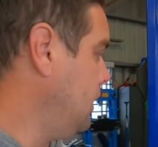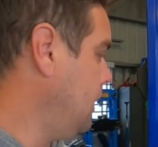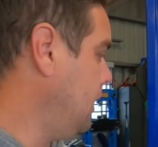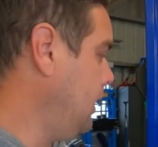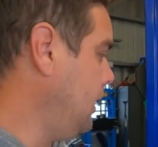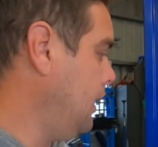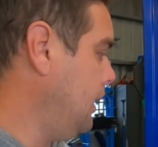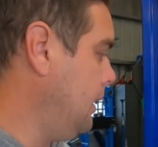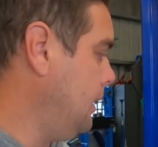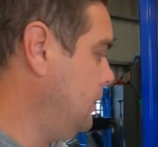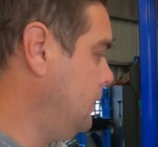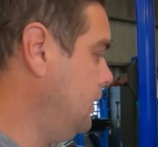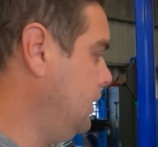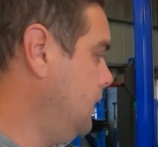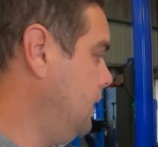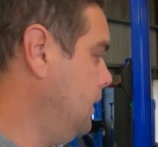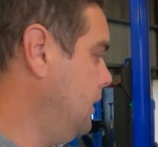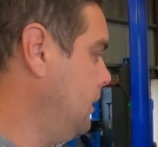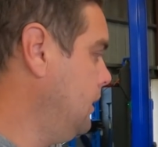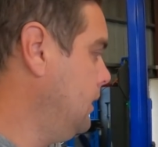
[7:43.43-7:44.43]
and
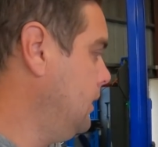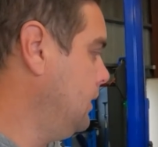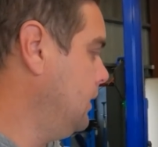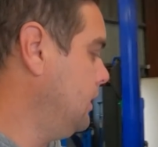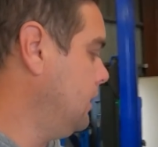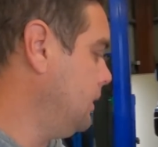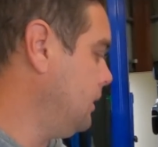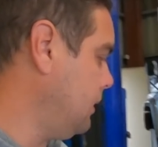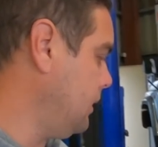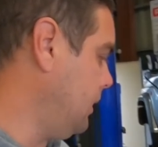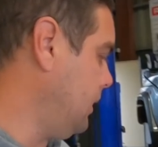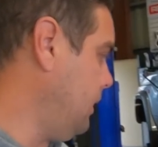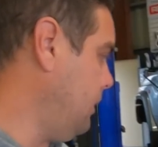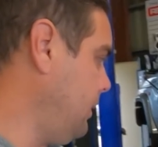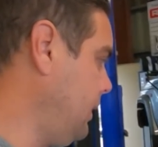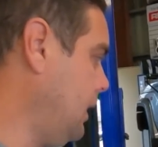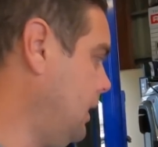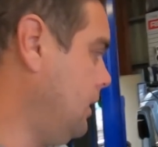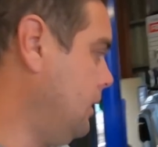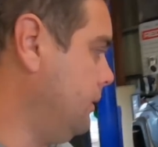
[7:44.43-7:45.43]
there
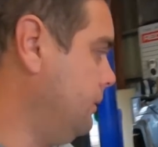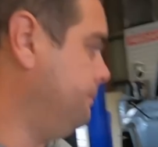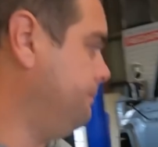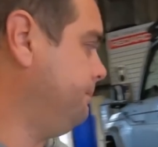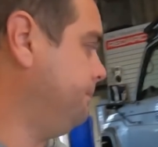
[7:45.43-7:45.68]
we go.